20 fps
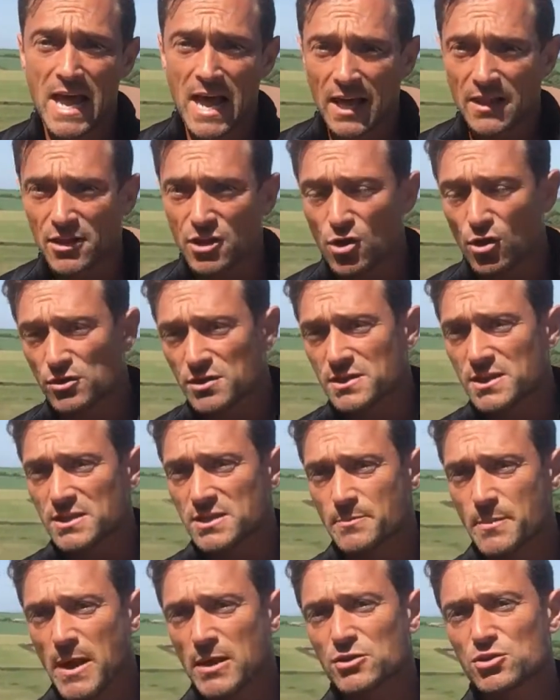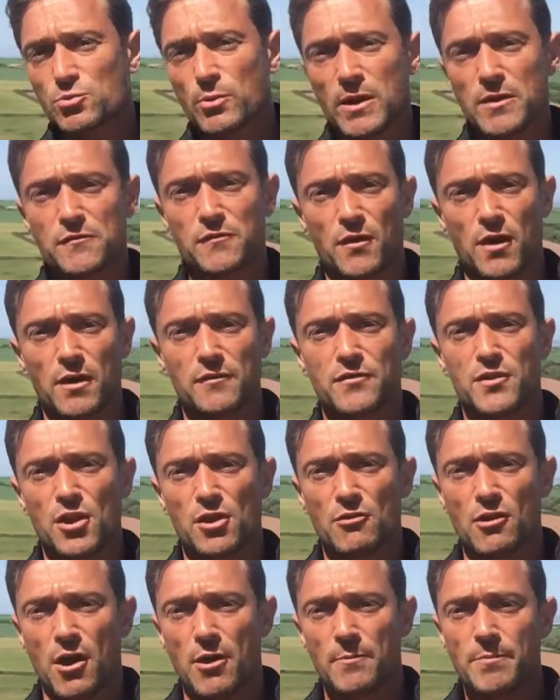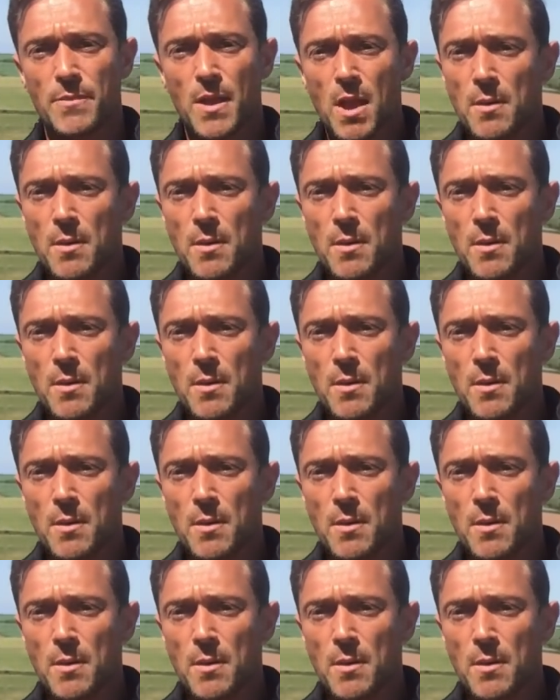and the cost is about twenty-five euro.